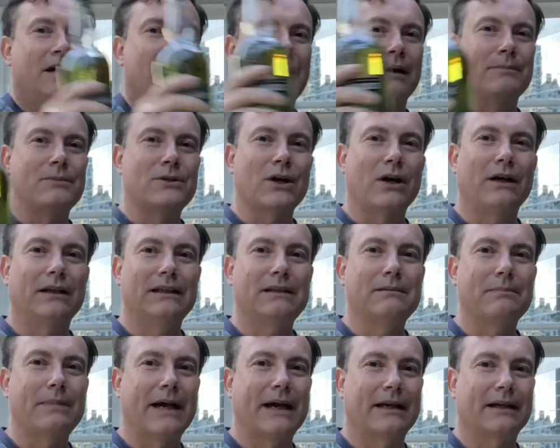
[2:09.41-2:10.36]
I'm dialing
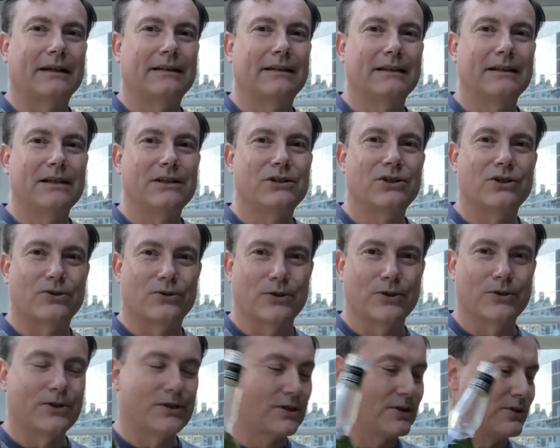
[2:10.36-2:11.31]
back the
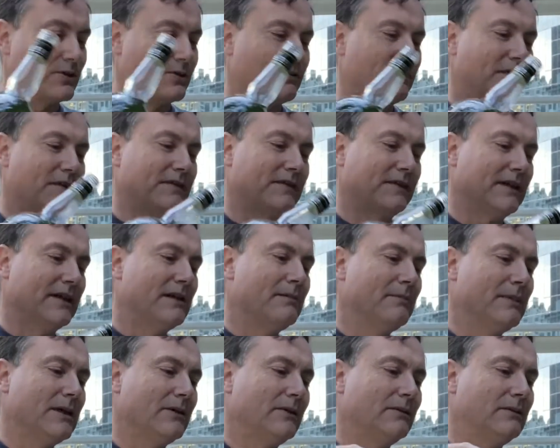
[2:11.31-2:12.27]
chartreuse to 15
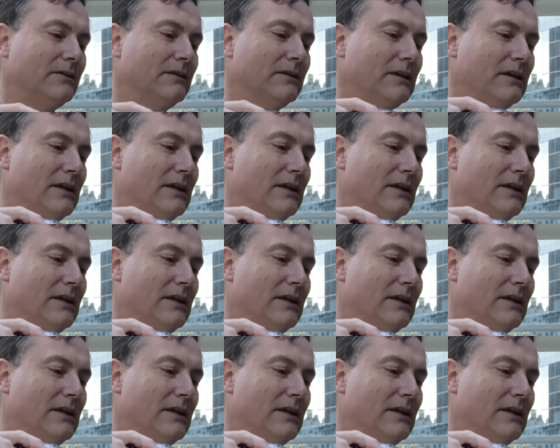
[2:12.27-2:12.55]
mil.